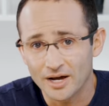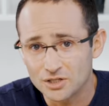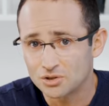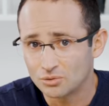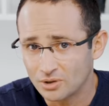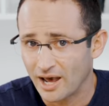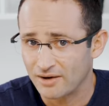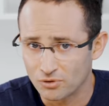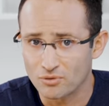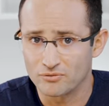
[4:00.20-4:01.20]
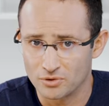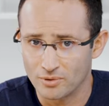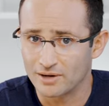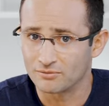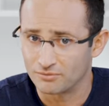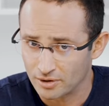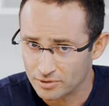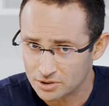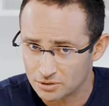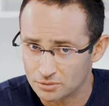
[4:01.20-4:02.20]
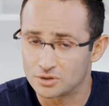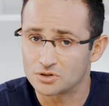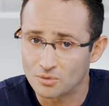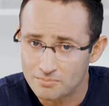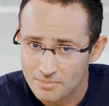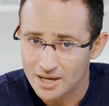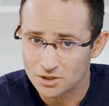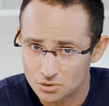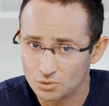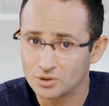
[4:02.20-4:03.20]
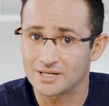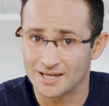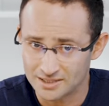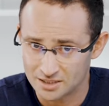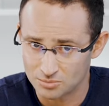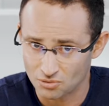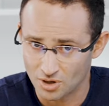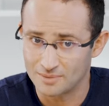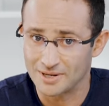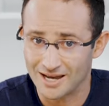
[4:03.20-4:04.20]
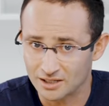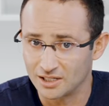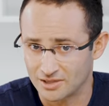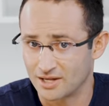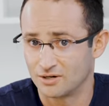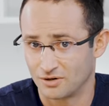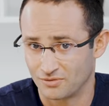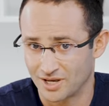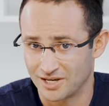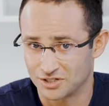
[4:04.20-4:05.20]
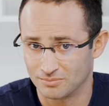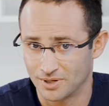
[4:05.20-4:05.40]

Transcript: I should have a review out very soon, so make sure to get subscribed and click that notification